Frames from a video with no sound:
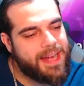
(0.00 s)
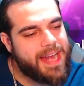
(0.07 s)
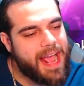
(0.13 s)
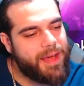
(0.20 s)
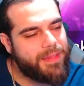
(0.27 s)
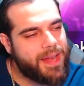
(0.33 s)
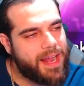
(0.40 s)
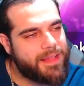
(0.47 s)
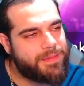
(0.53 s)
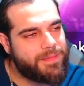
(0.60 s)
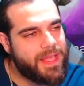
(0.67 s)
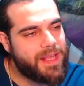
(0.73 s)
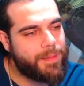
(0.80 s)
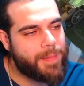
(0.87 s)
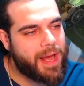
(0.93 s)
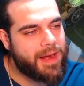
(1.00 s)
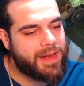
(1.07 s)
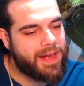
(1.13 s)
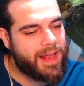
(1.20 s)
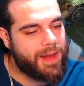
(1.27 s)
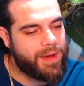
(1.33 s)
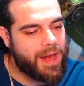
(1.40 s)
now that I think about it,
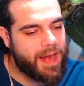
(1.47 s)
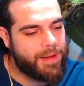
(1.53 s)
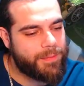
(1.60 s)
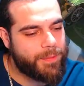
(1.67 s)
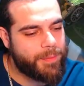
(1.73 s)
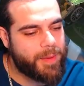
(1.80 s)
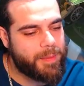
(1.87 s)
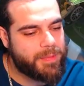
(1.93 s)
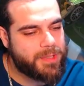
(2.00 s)
I remember